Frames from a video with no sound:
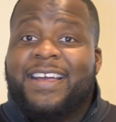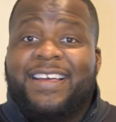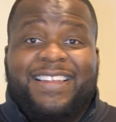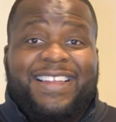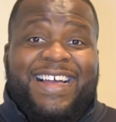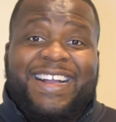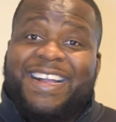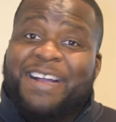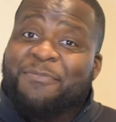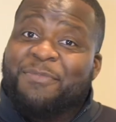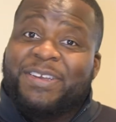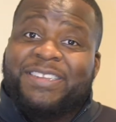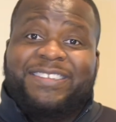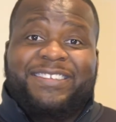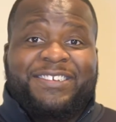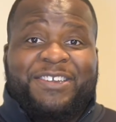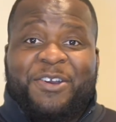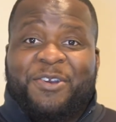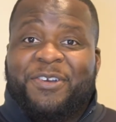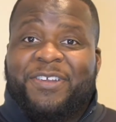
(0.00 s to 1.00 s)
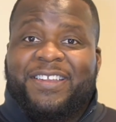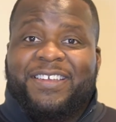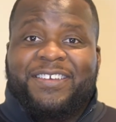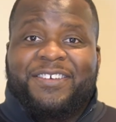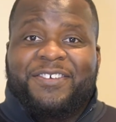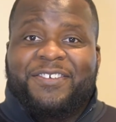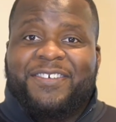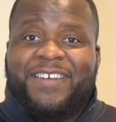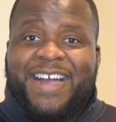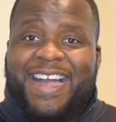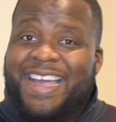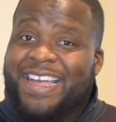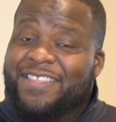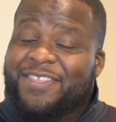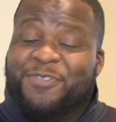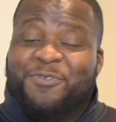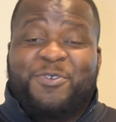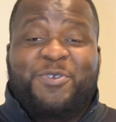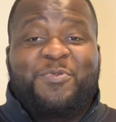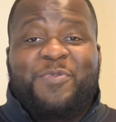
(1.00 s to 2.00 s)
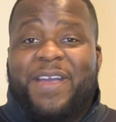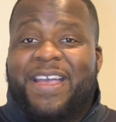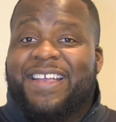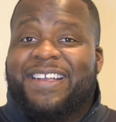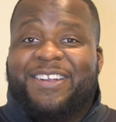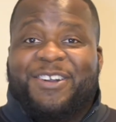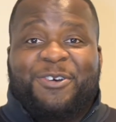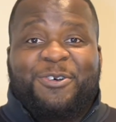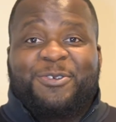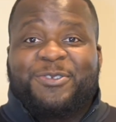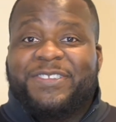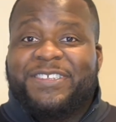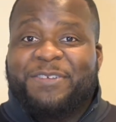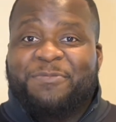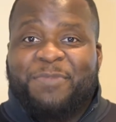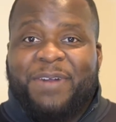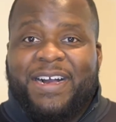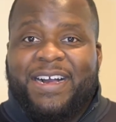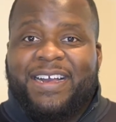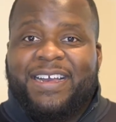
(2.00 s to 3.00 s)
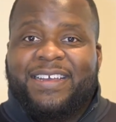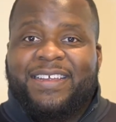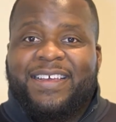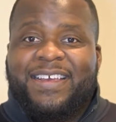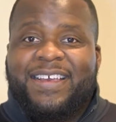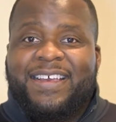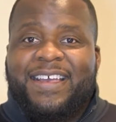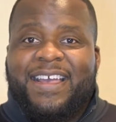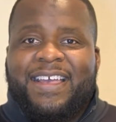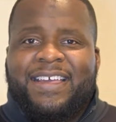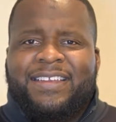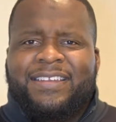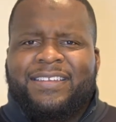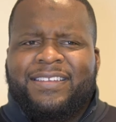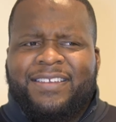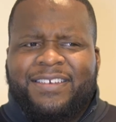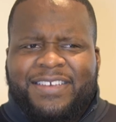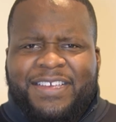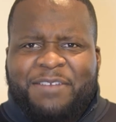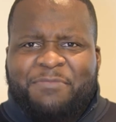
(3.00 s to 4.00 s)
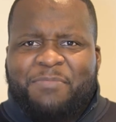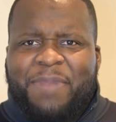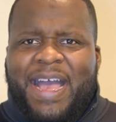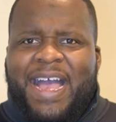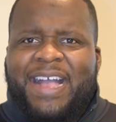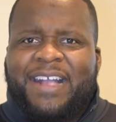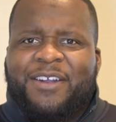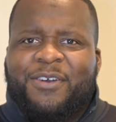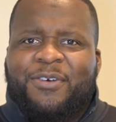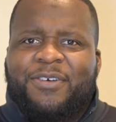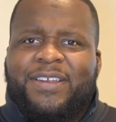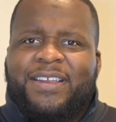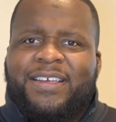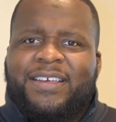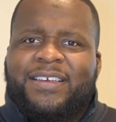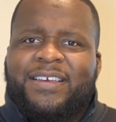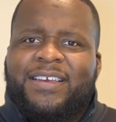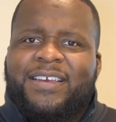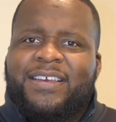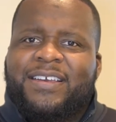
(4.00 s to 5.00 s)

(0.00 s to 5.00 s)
Like I mentioned earlier, I had three main goals in mind. And looking back on it,